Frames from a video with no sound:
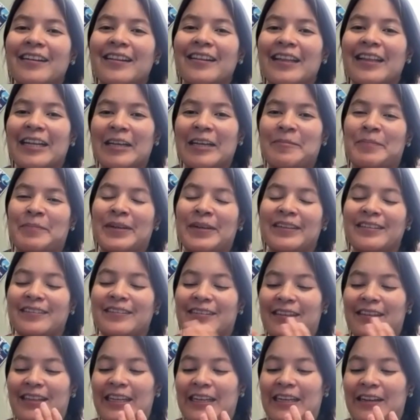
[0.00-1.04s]
Like it brings,
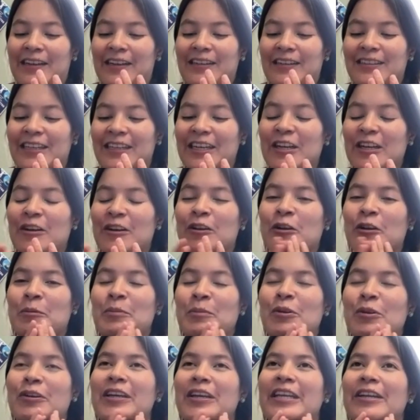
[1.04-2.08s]
like it's like in a
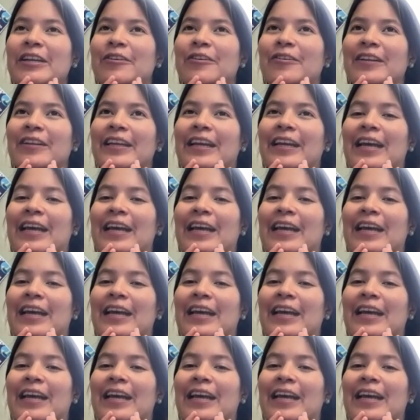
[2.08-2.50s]
community or